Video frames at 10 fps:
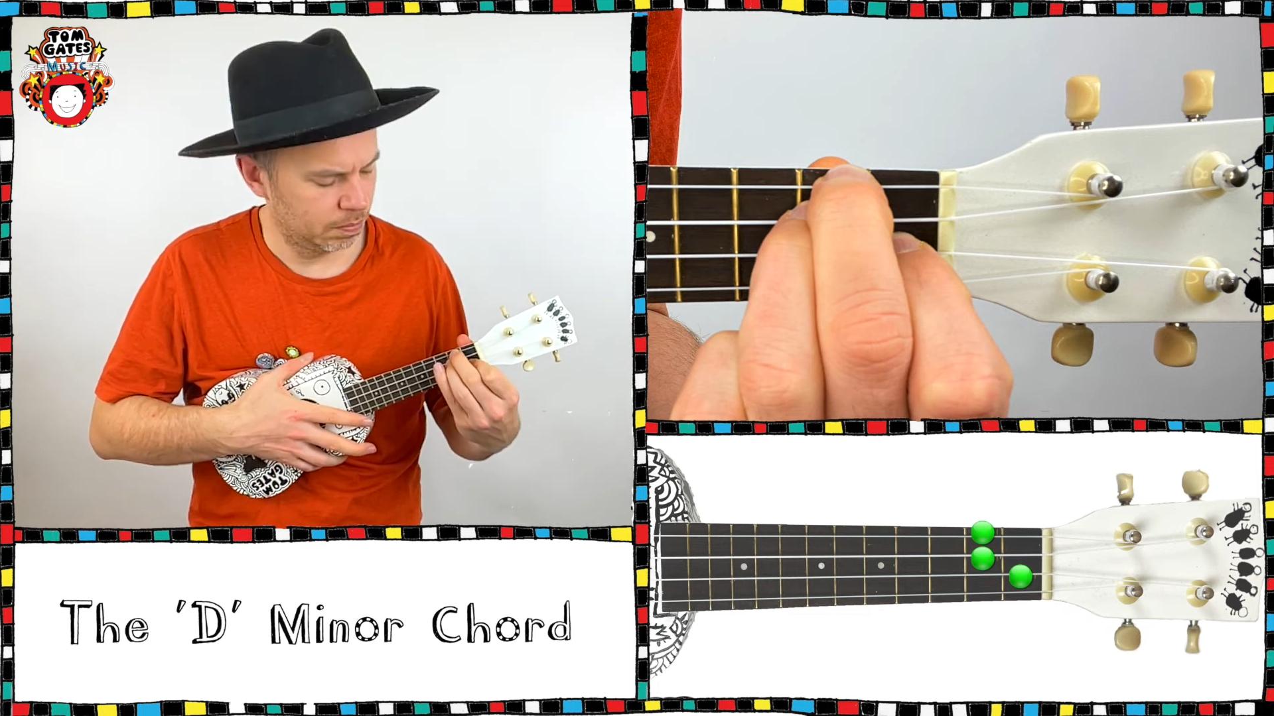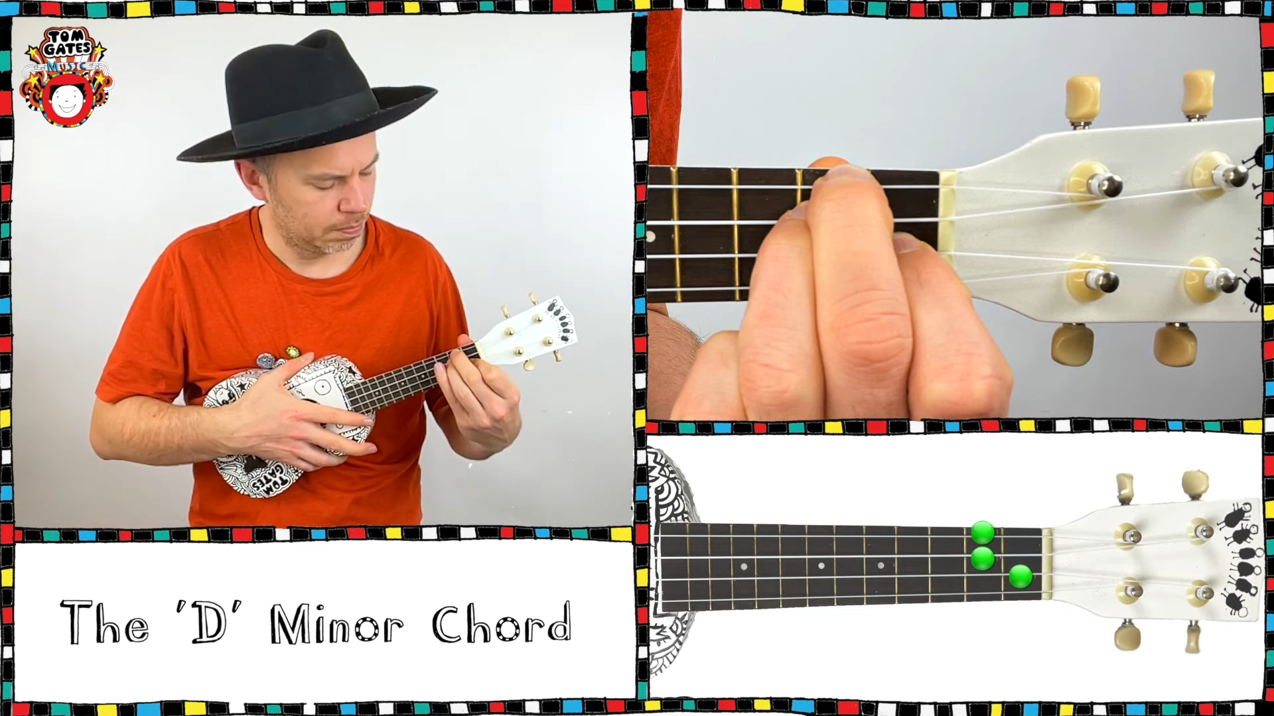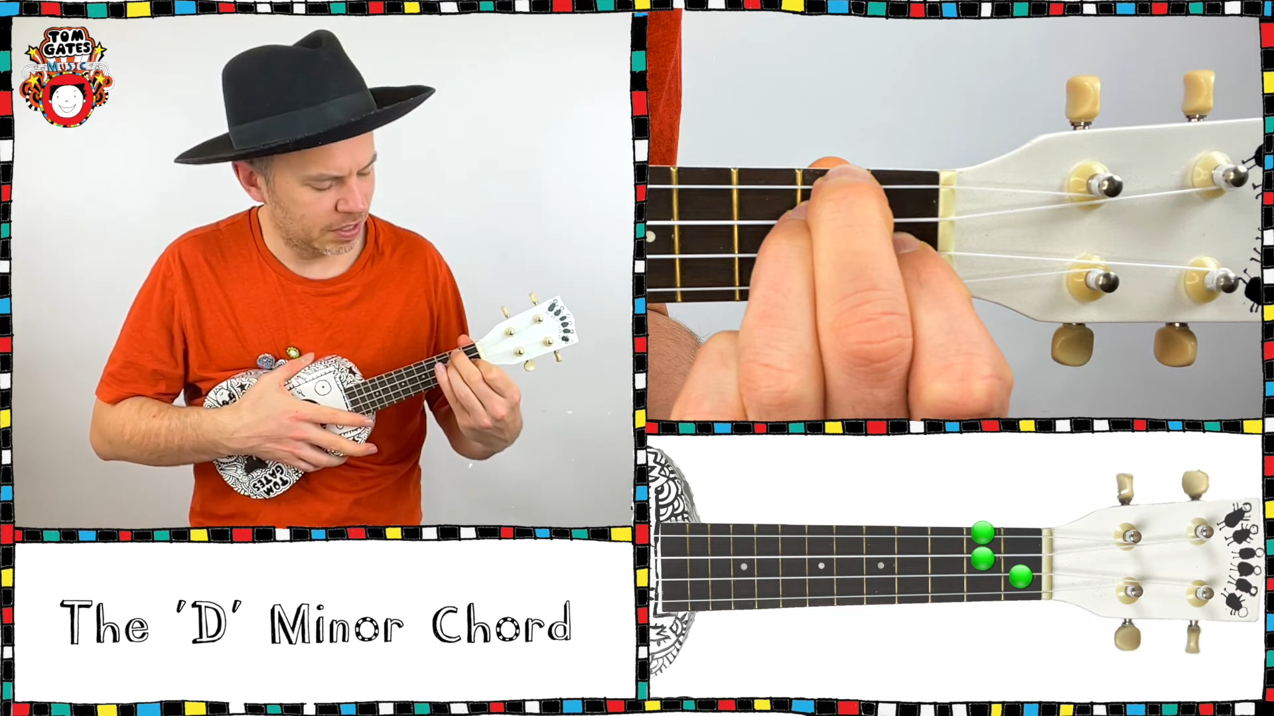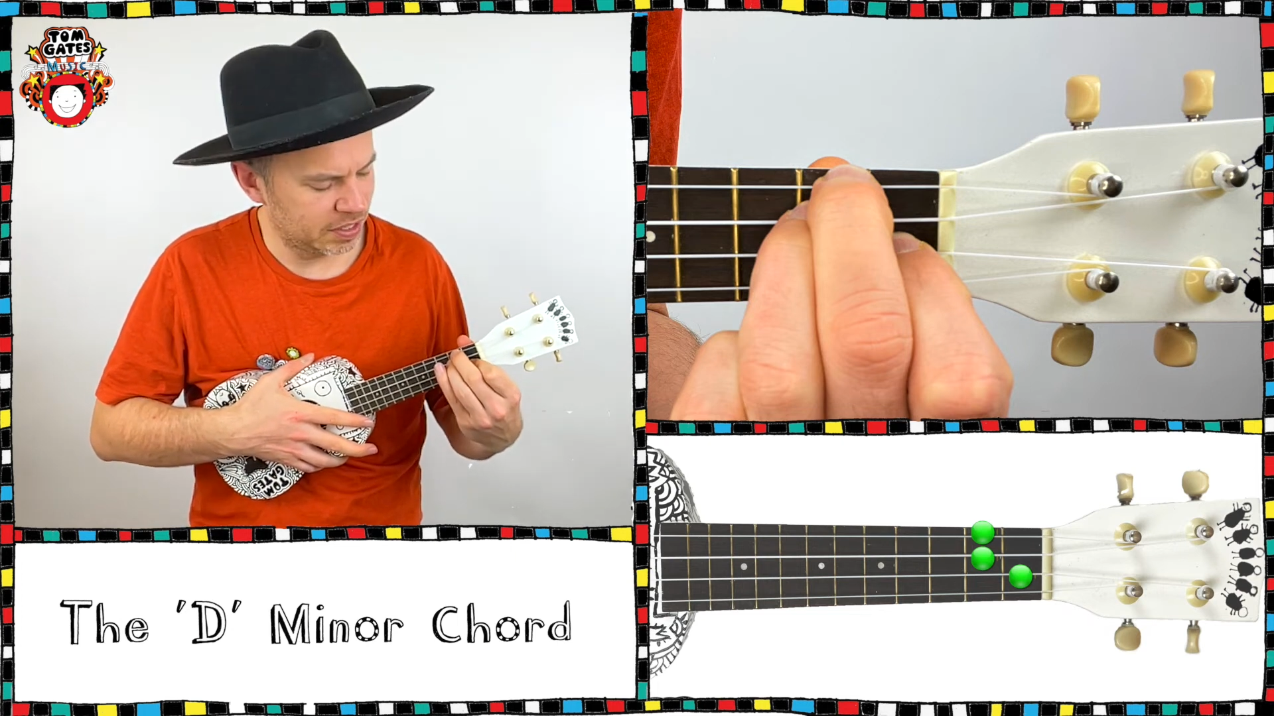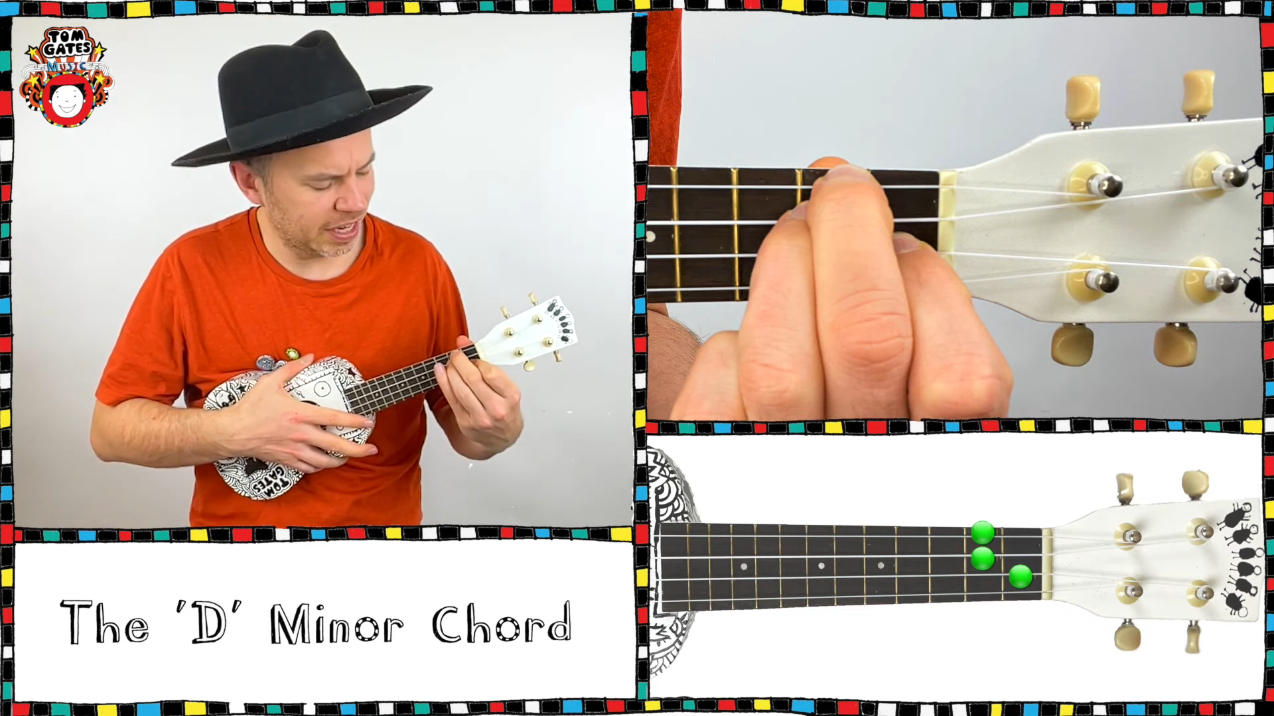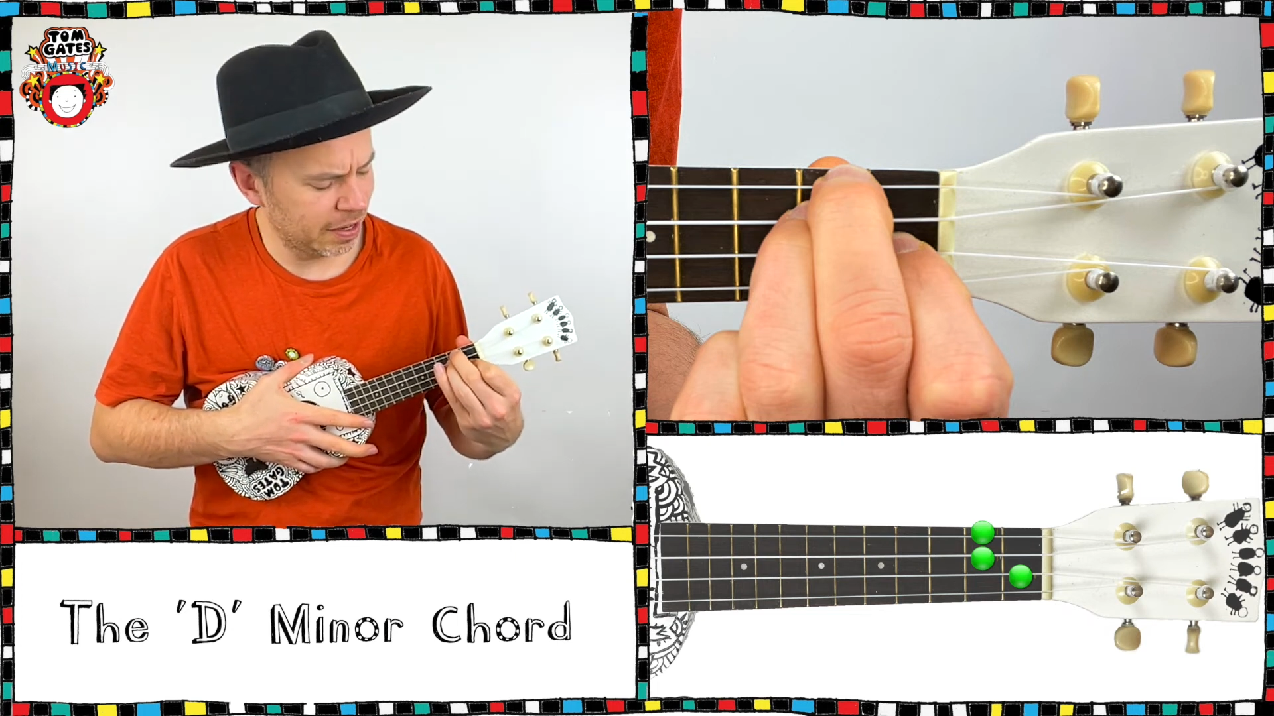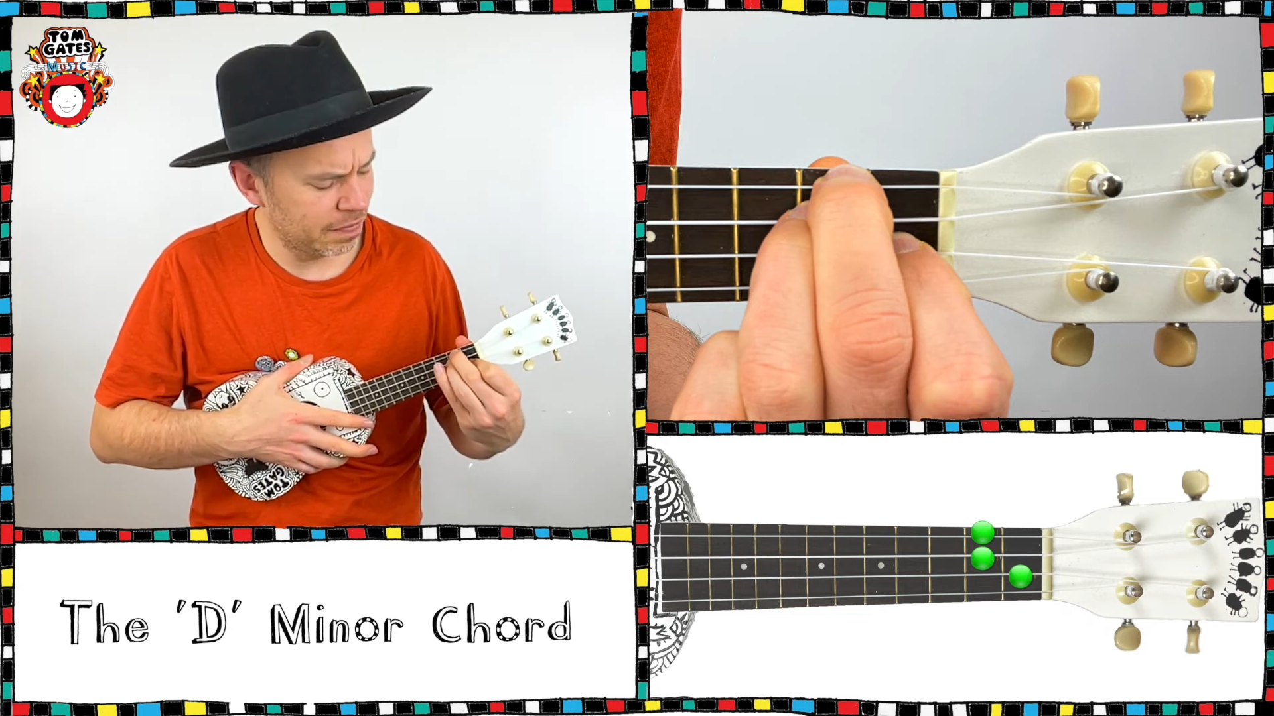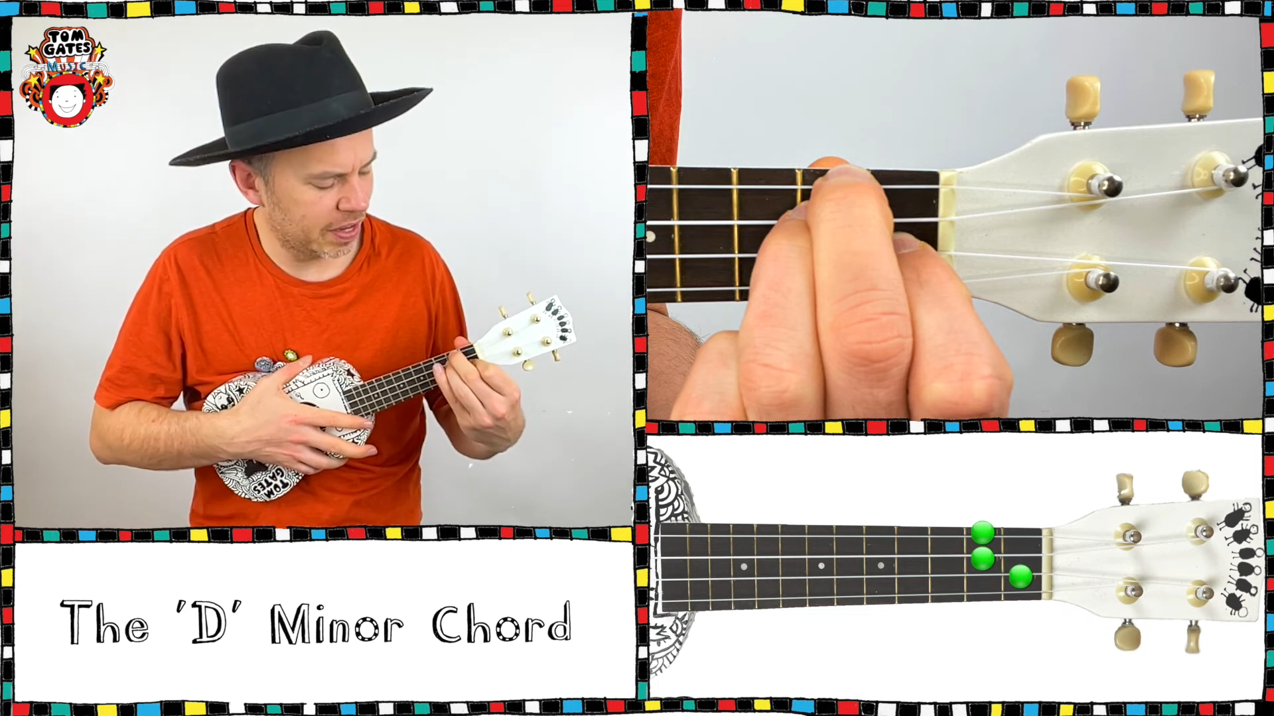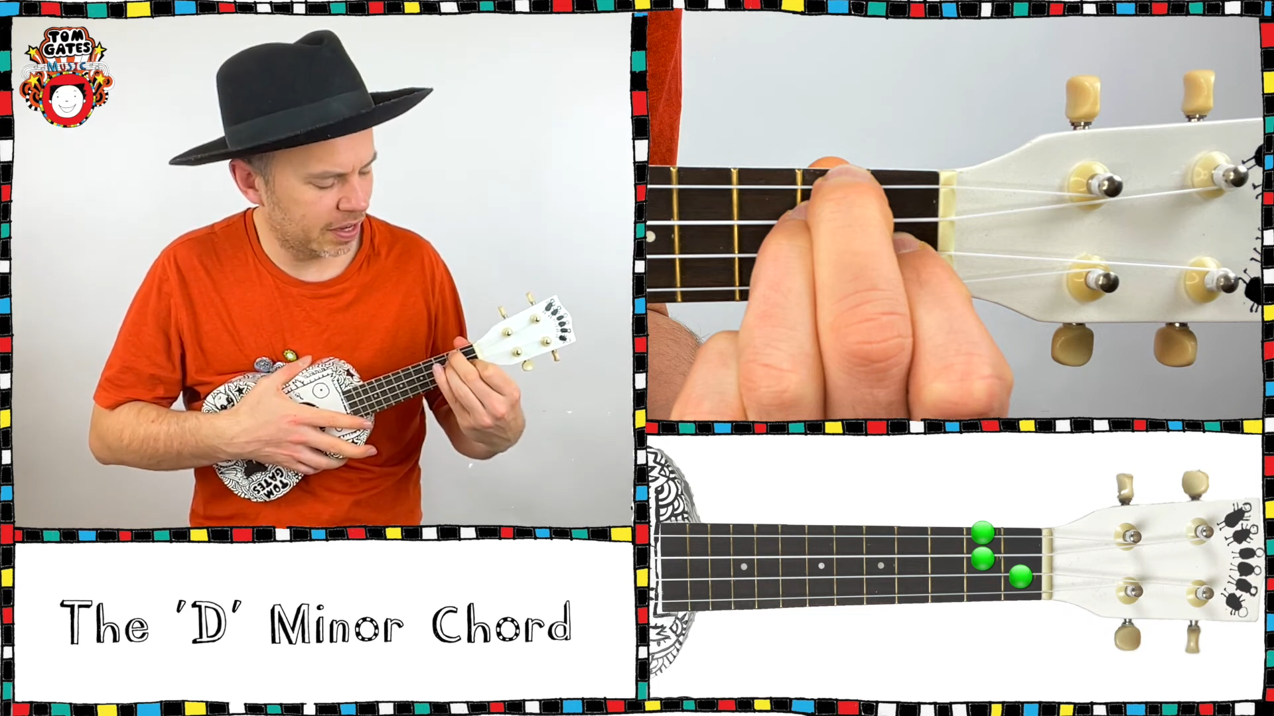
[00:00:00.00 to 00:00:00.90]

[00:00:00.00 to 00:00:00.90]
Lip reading: my second finger